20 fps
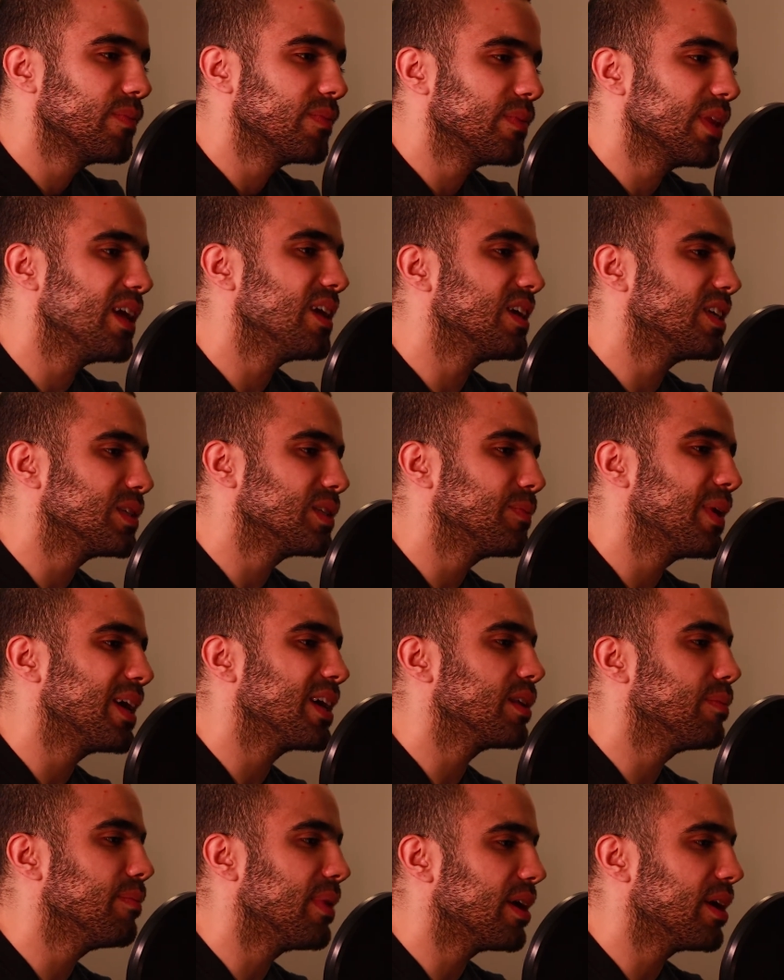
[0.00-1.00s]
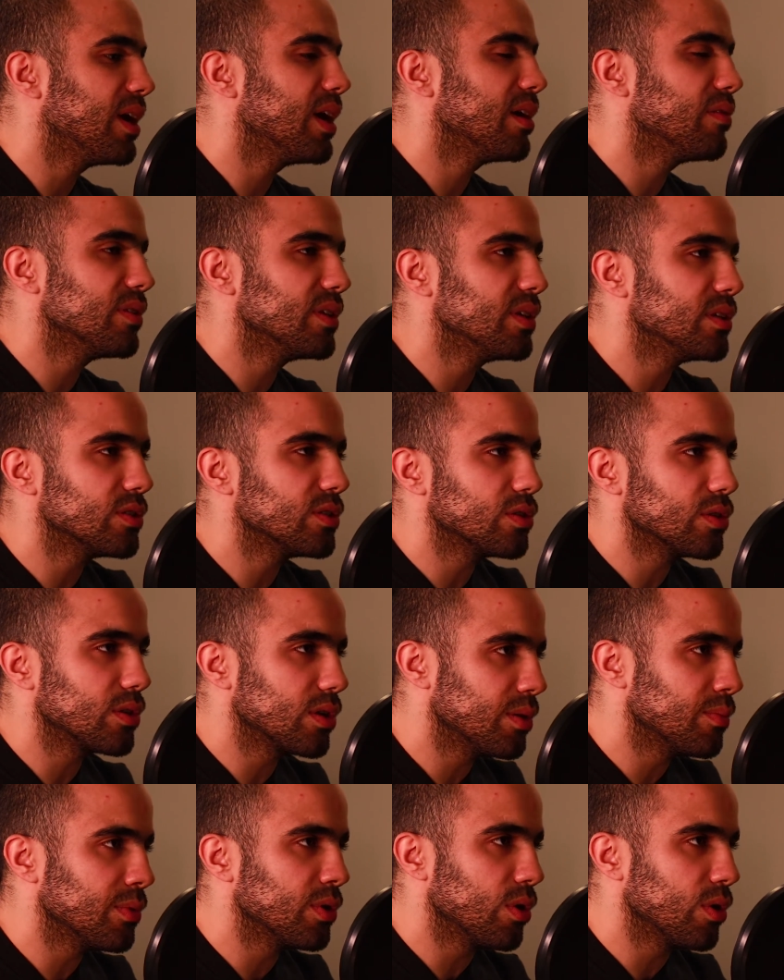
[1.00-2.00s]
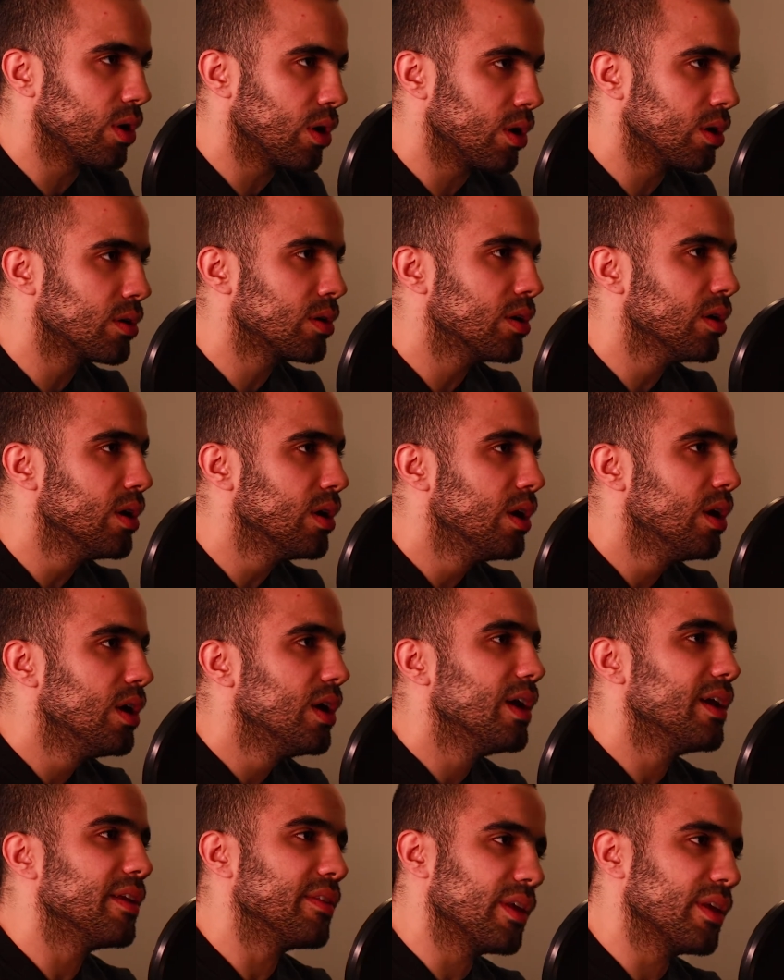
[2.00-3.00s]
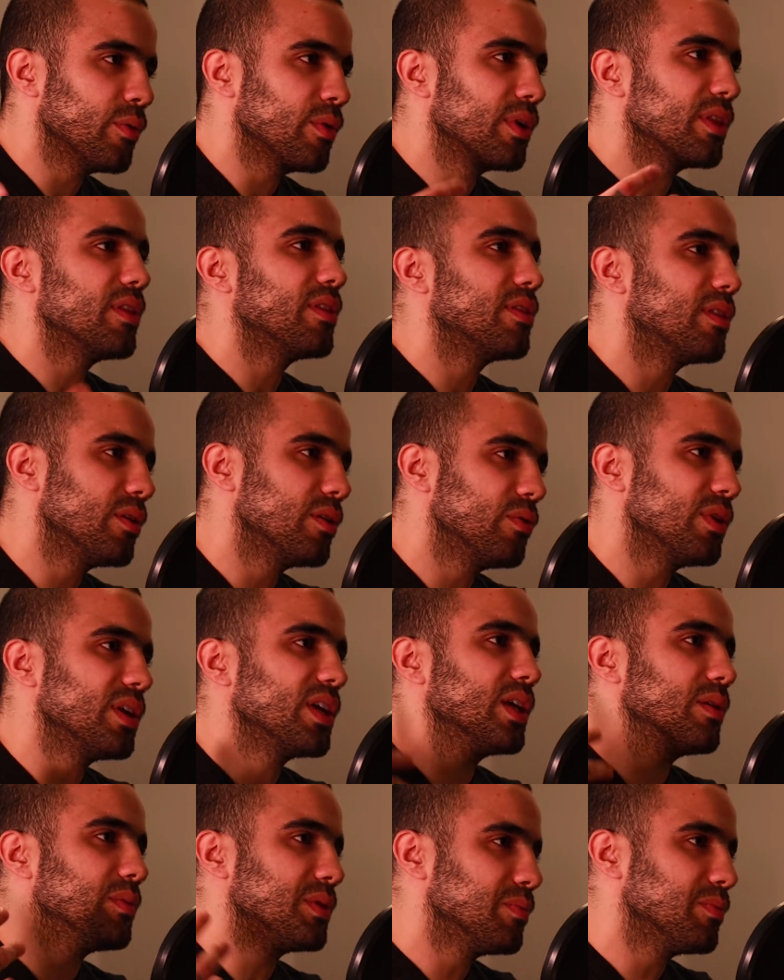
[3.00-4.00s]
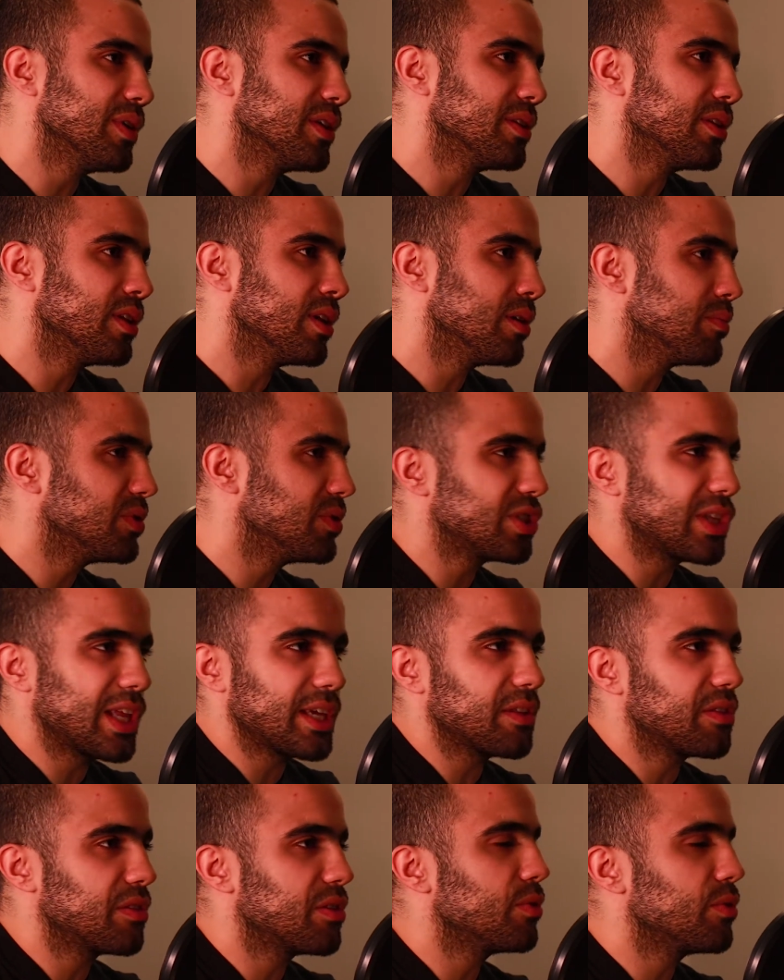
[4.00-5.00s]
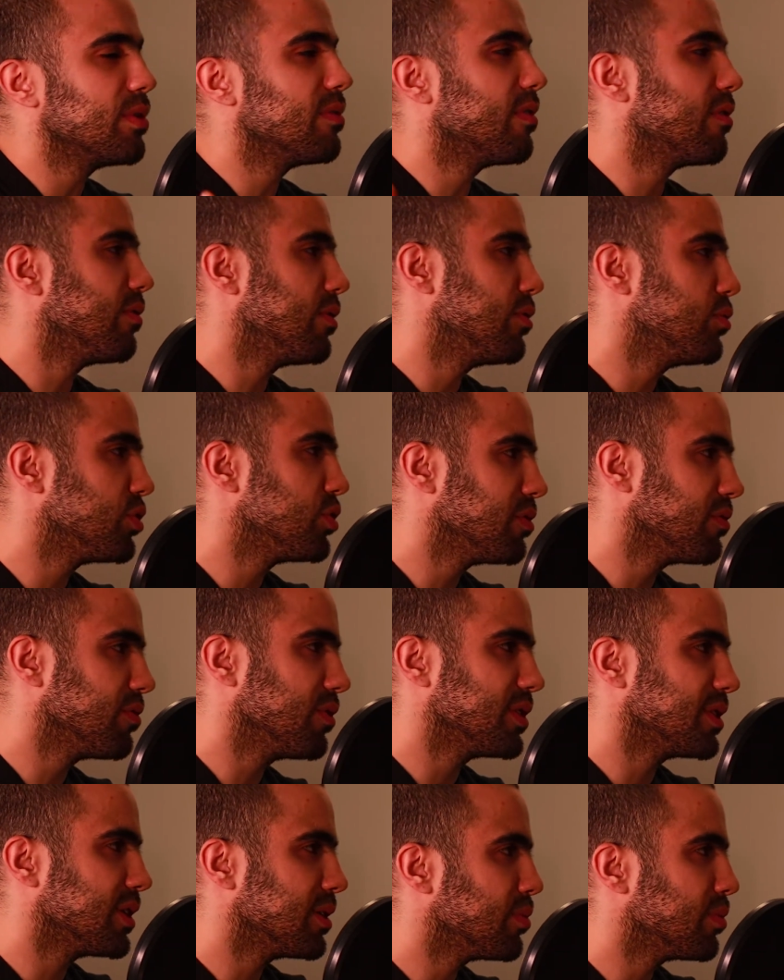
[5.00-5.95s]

they expect better evidence to come along, and the way the theory keeps building up, just like the theory of evolution, for example.